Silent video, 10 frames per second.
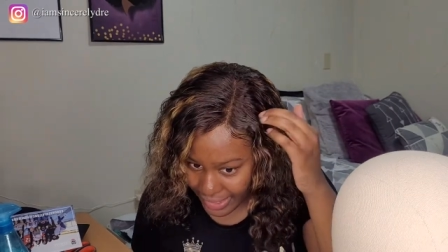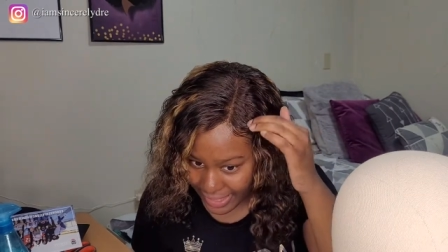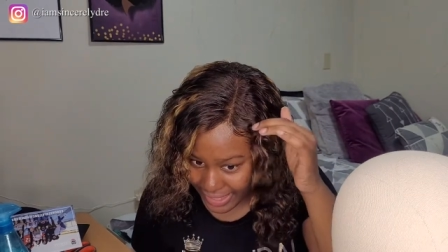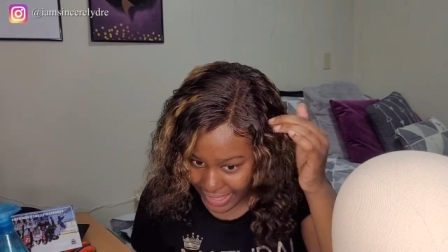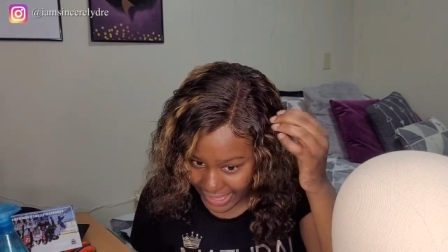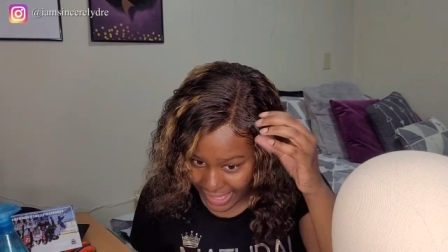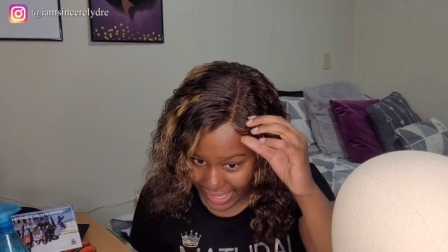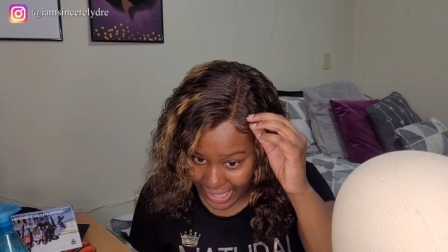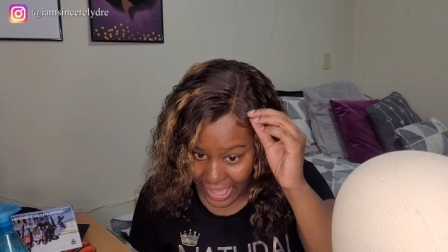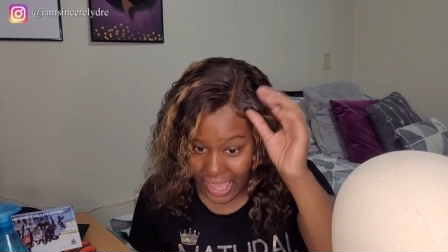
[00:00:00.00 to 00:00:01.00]

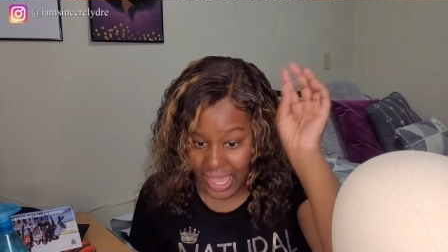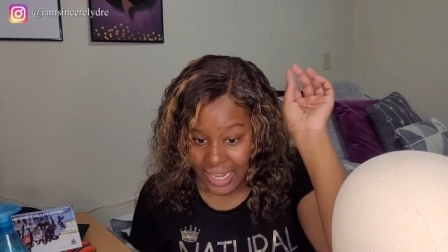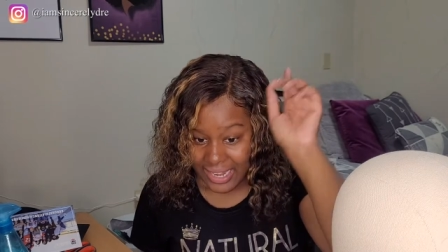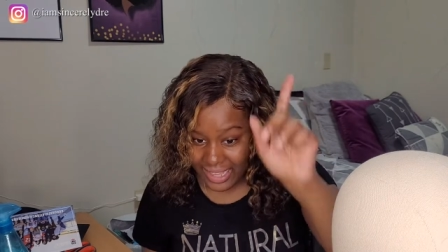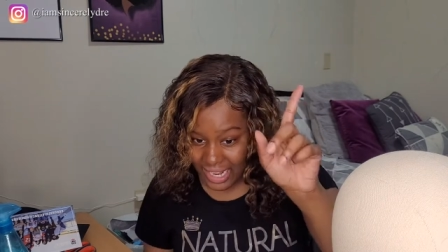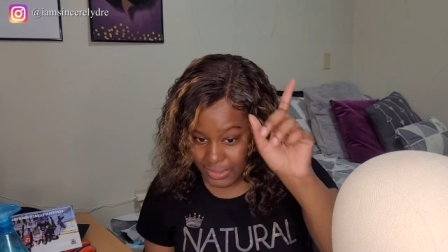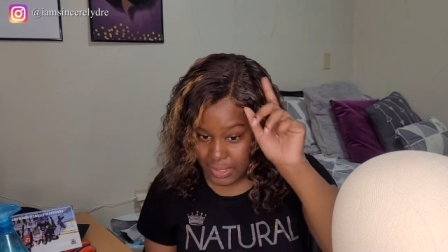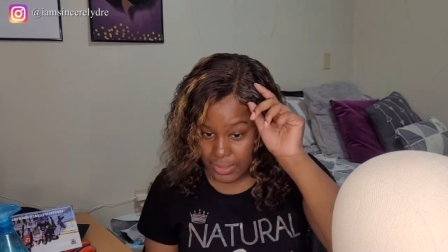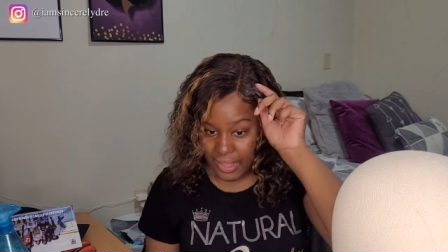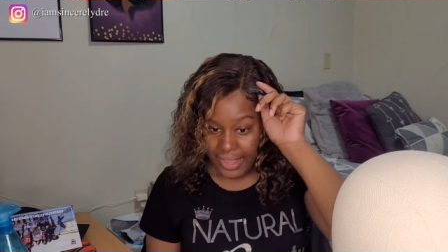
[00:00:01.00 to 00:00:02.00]
yeah, now that I'm
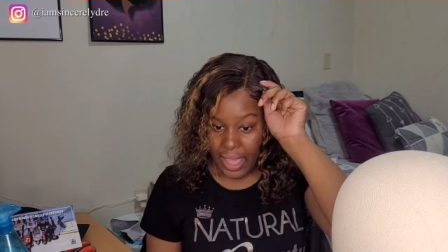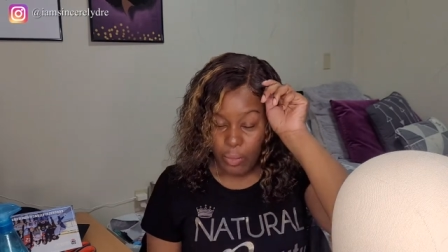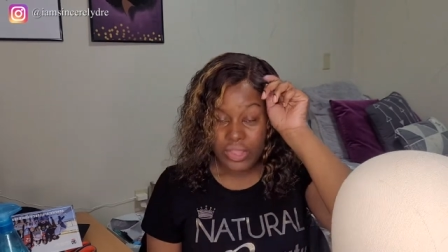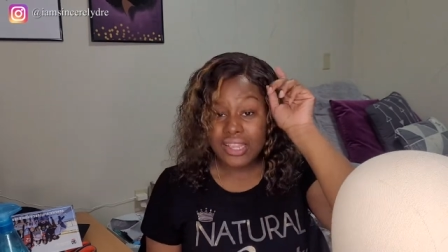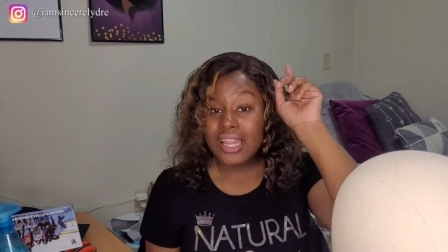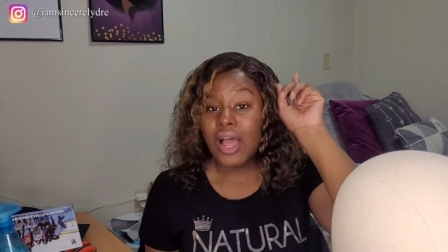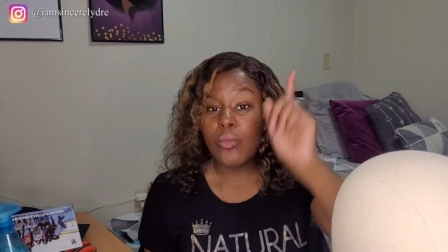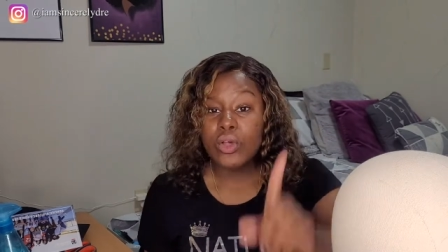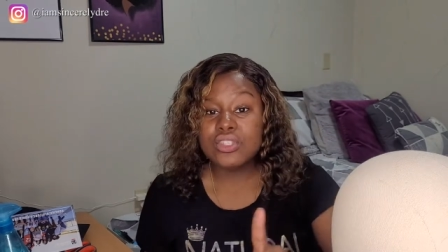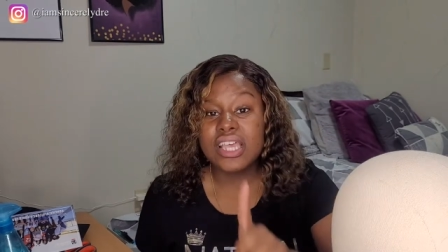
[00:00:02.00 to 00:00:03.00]
thinking about that, one thing that I
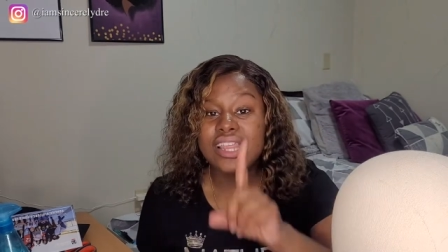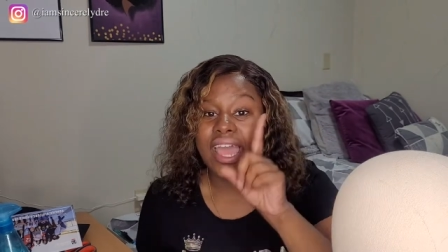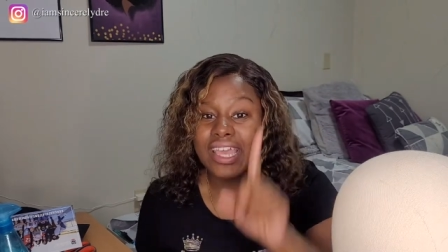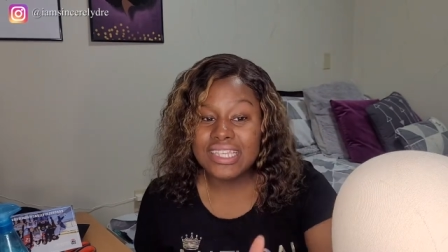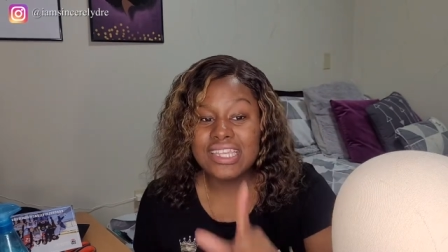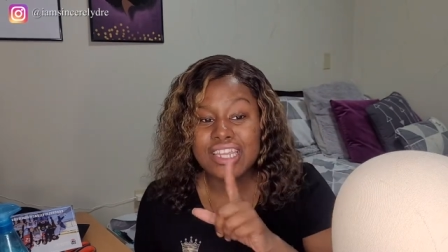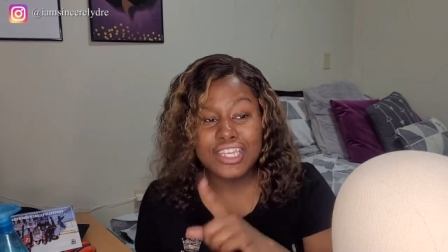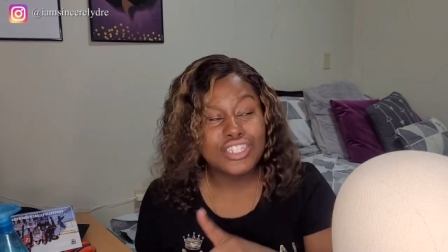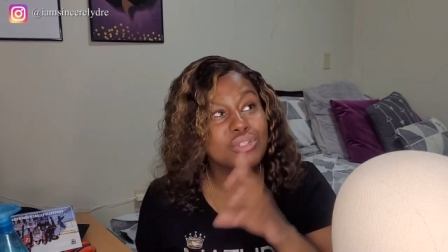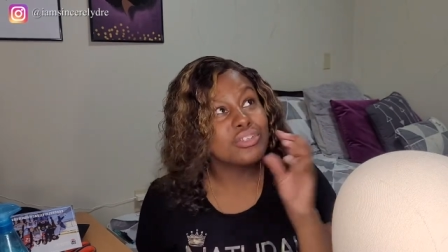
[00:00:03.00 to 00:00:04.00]
will say that is an
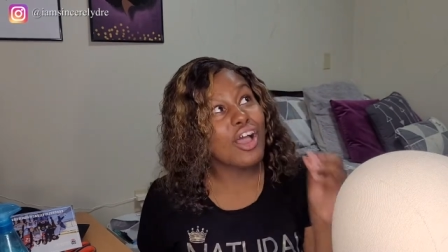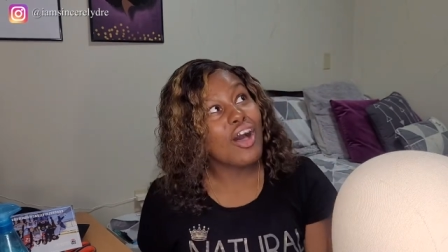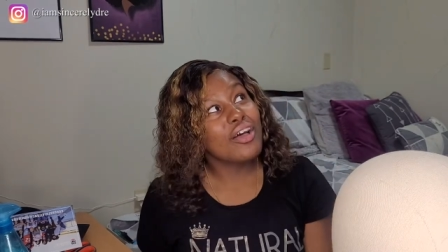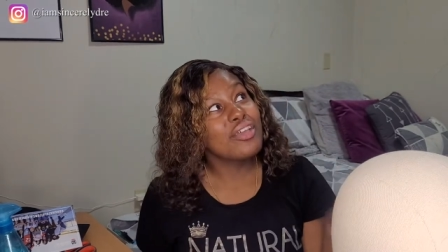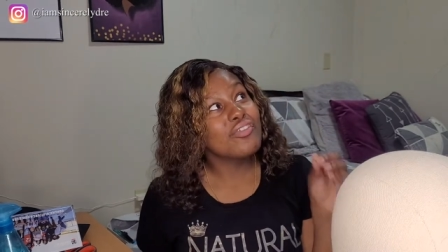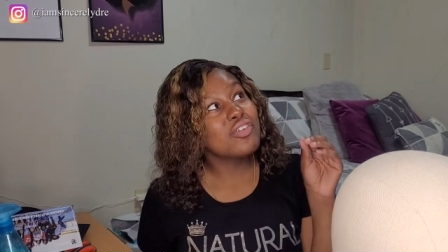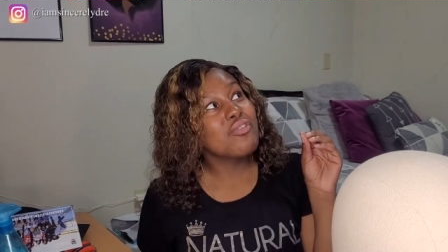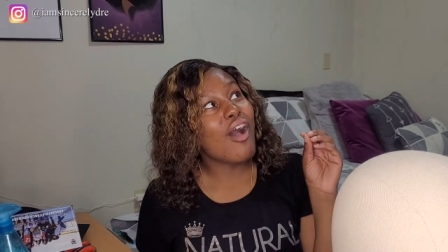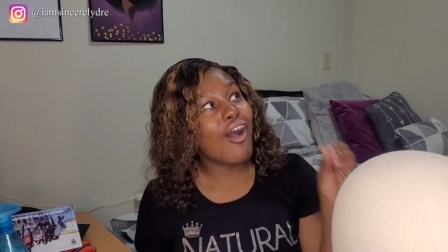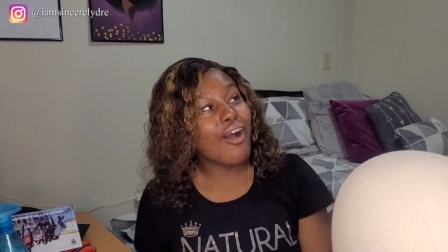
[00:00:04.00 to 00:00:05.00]
issue, y'all, if you
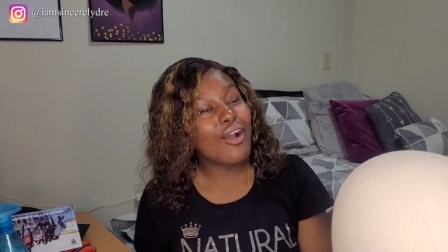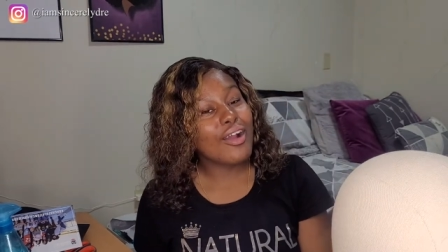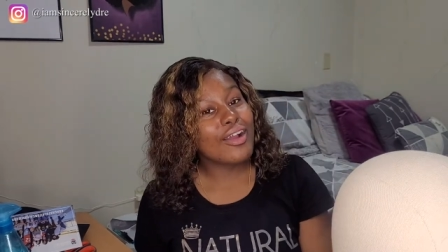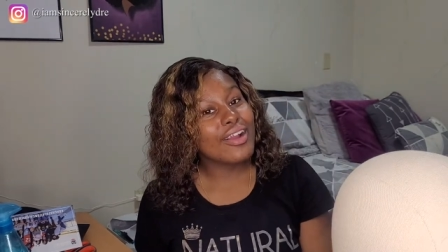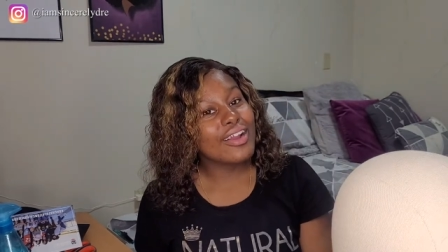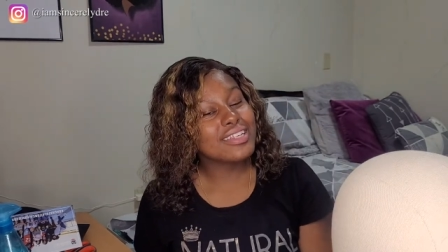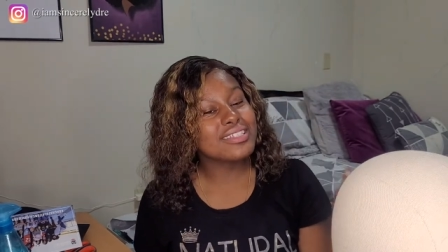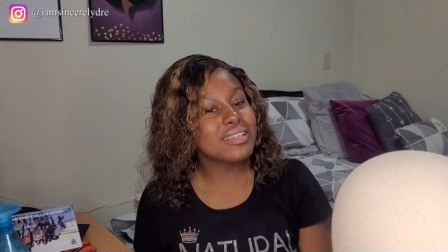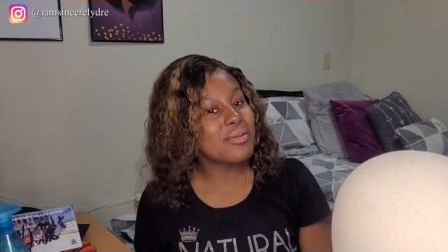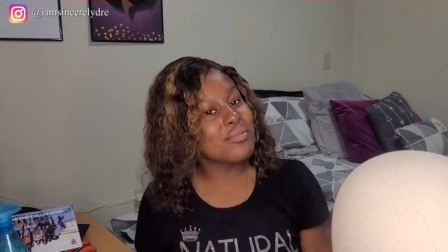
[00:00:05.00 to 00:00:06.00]
are
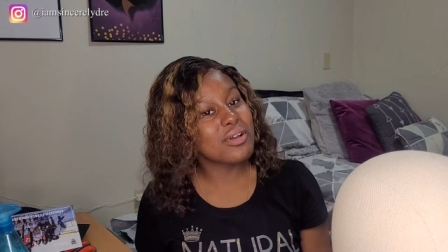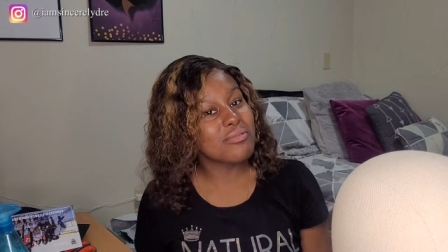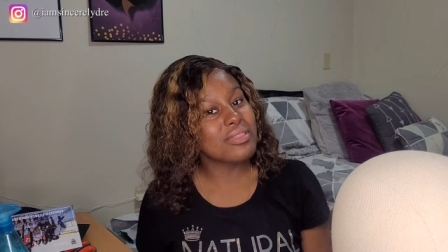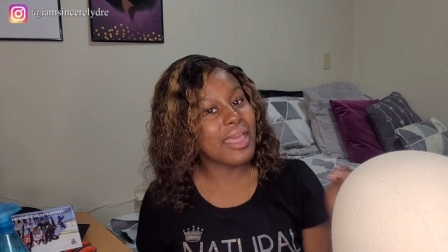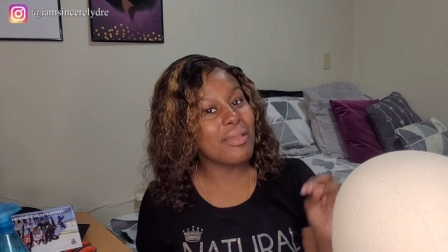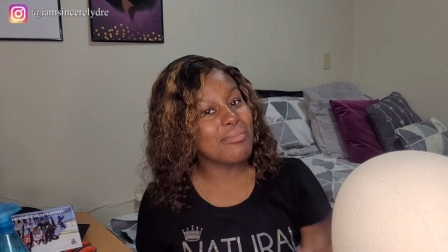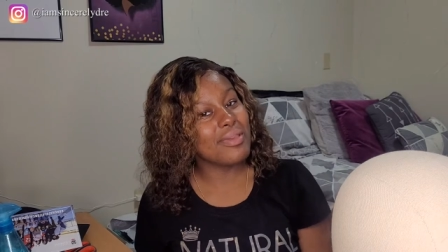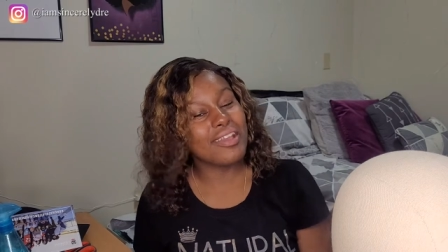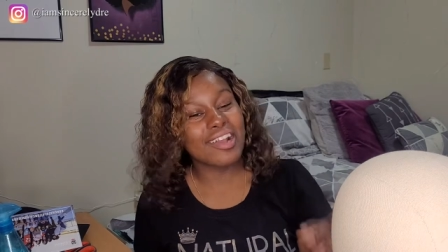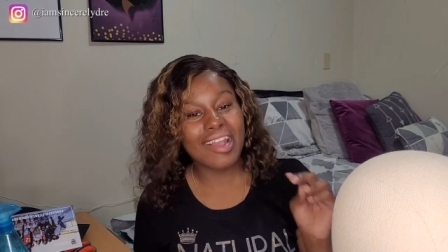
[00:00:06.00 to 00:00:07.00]
someone with a
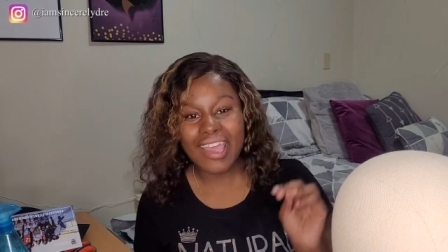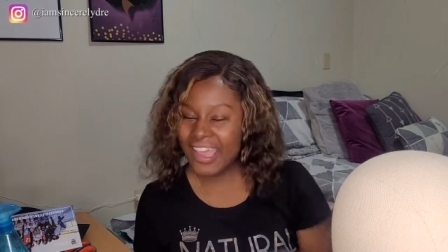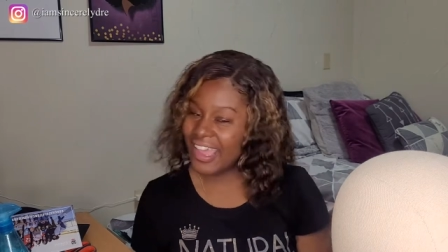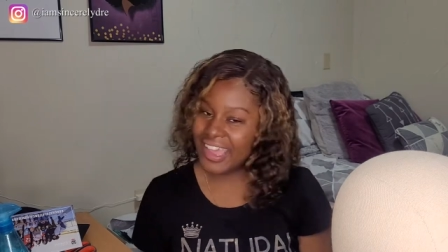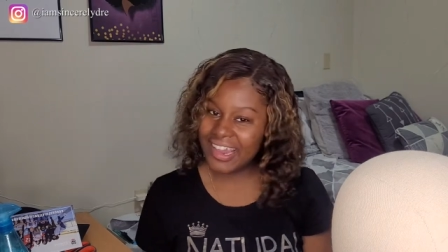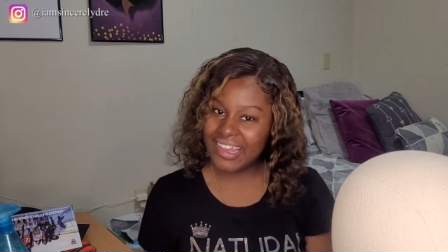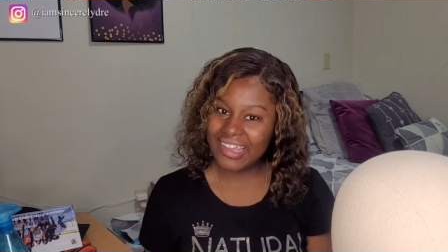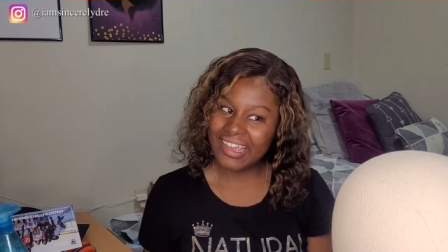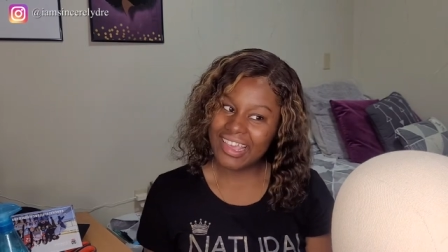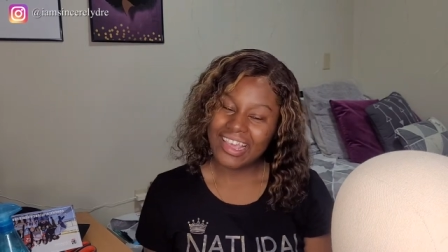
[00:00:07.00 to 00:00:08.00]
bigger head,
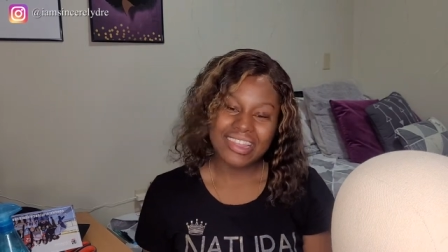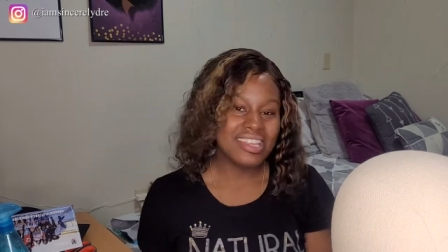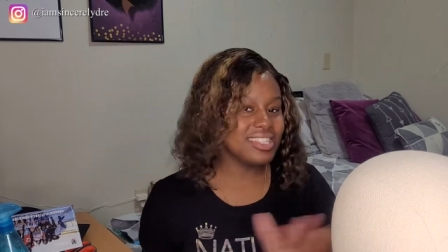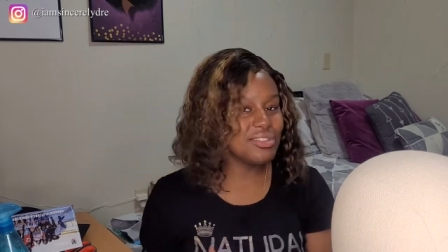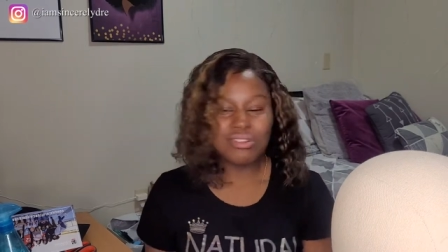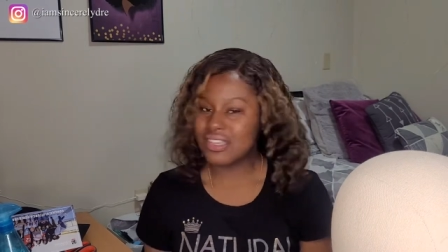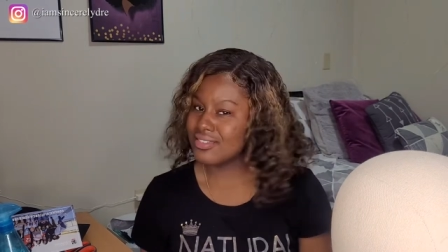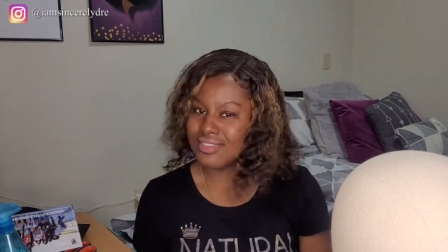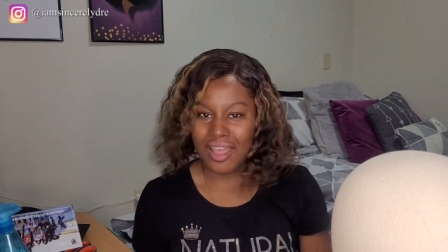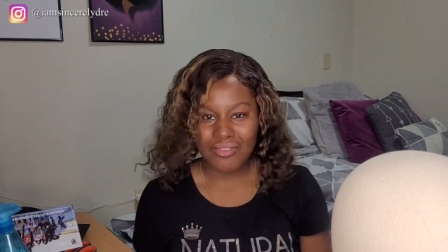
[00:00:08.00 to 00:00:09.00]
this unit
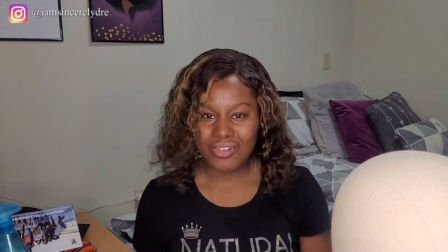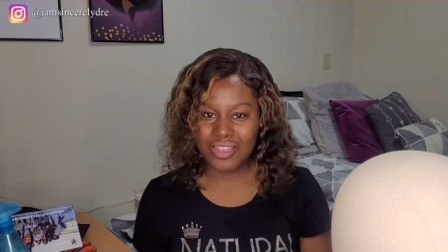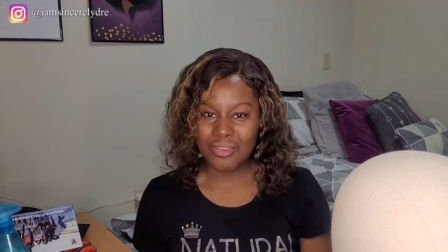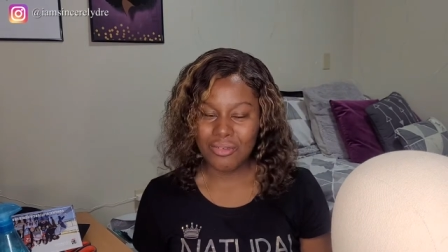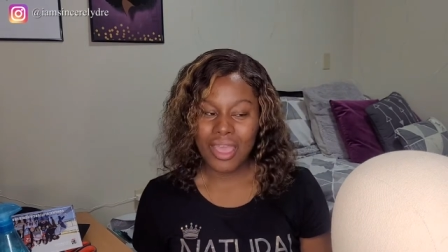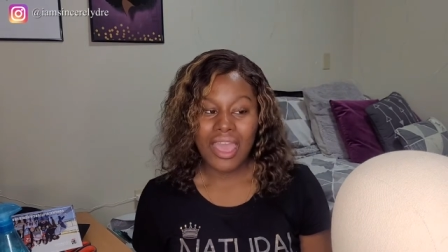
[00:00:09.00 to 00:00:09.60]
is not for you.